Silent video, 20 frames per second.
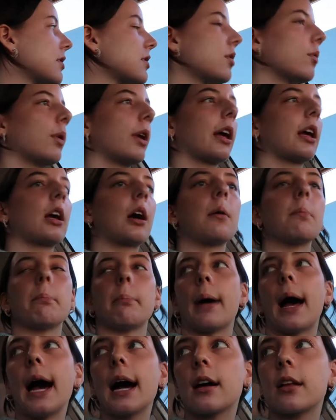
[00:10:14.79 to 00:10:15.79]
So when I come
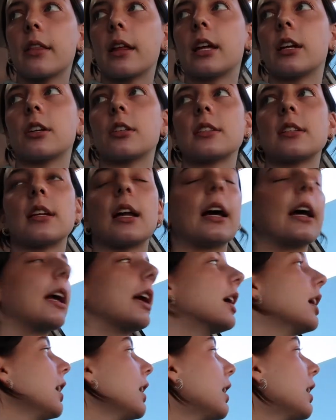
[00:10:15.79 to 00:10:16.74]
back later tonight,